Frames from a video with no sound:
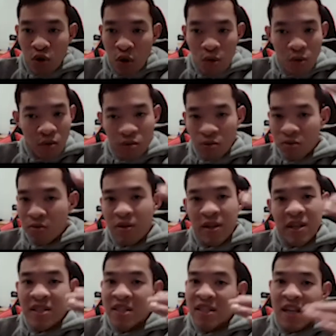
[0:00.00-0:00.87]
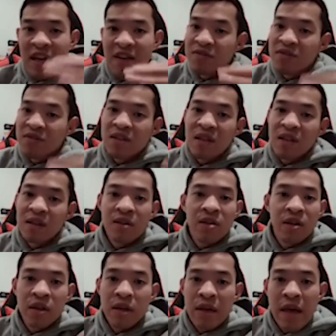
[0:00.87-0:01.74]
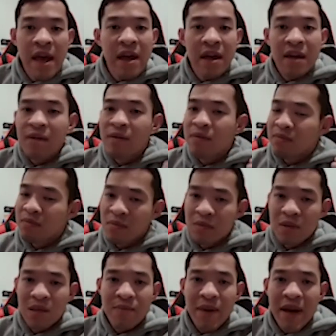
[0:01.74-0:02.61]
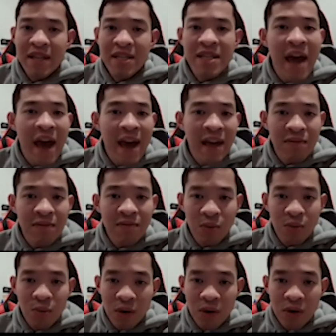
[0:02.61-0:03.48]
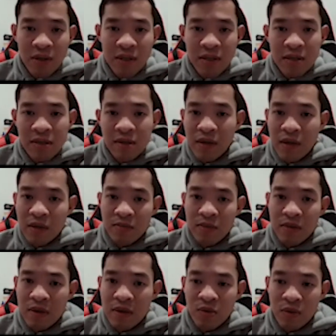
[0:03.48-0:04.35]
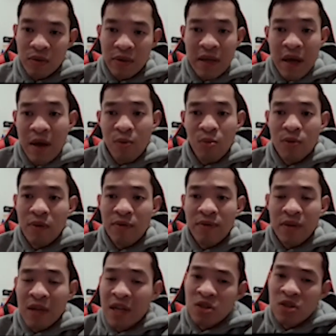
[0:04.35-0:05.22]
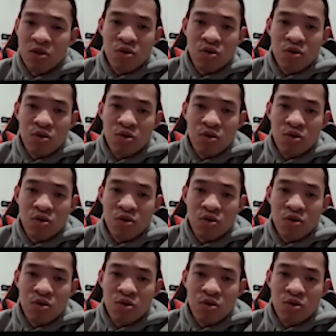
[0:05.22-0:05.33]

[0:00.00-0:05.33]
through the list and FC? Like, hey, did my attack even work at this? Did I screw